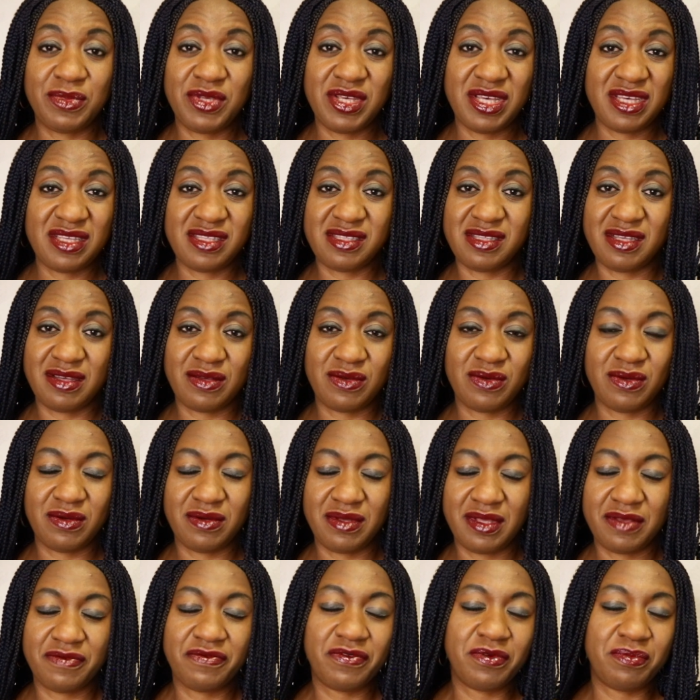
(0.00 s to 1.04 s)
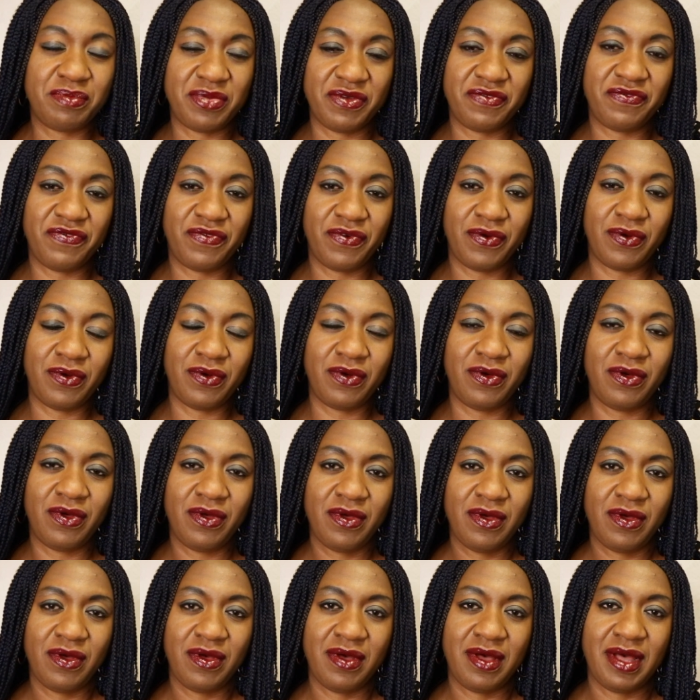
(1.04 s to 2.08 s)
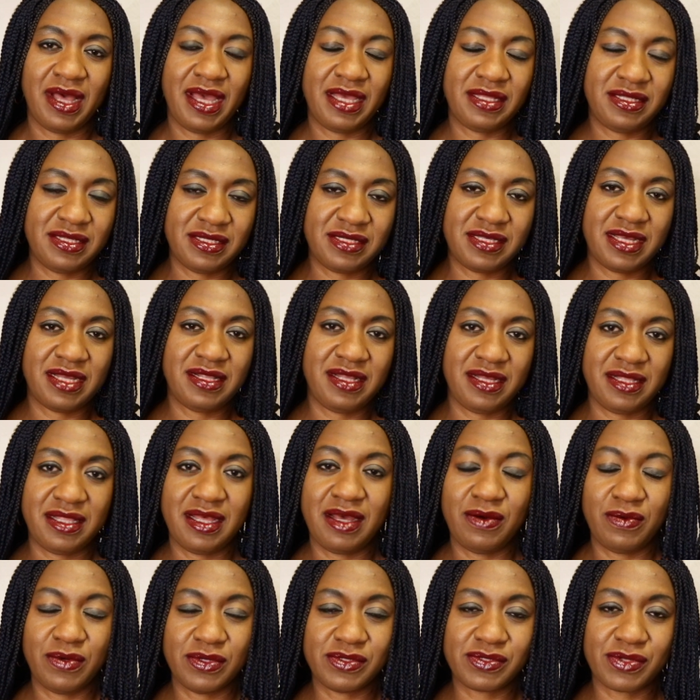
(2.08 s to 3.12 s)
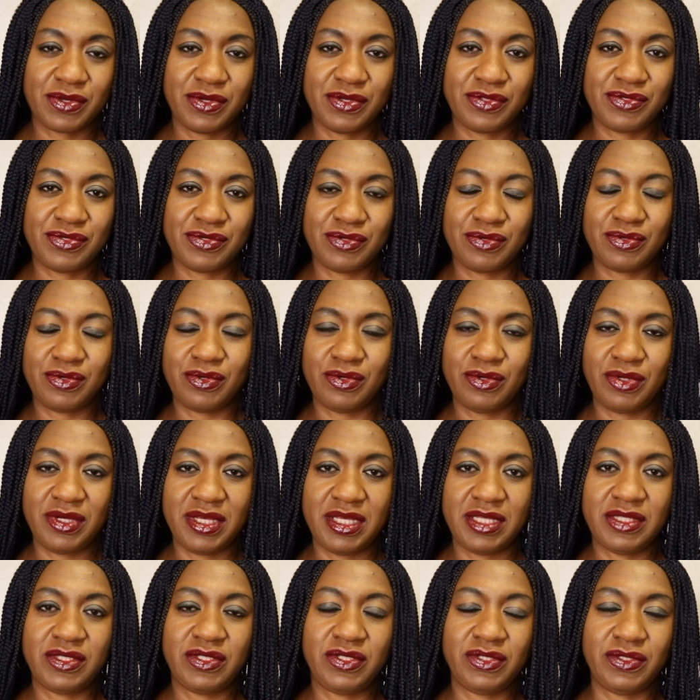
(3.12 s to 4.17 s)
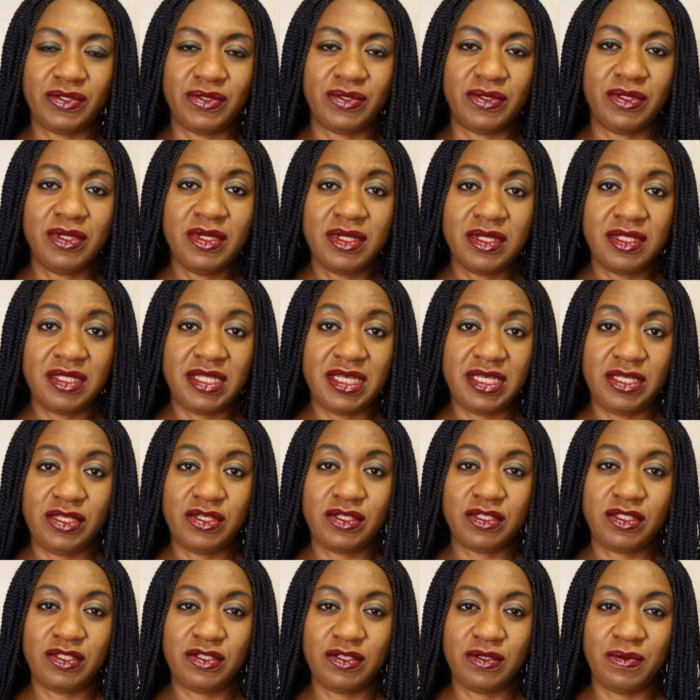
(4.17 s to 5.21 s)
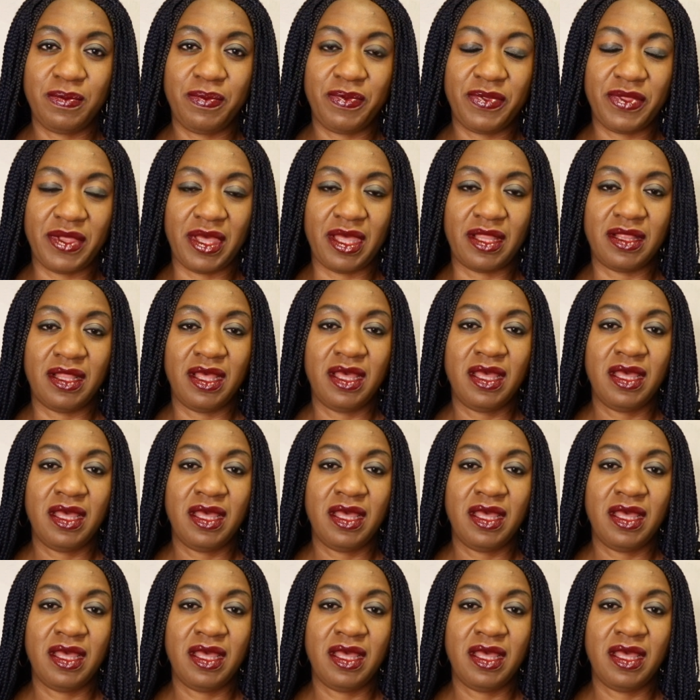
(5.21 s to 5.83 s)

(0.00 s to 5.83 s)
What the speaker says: years ago, even before I decided I was going to go into the YouTube thing.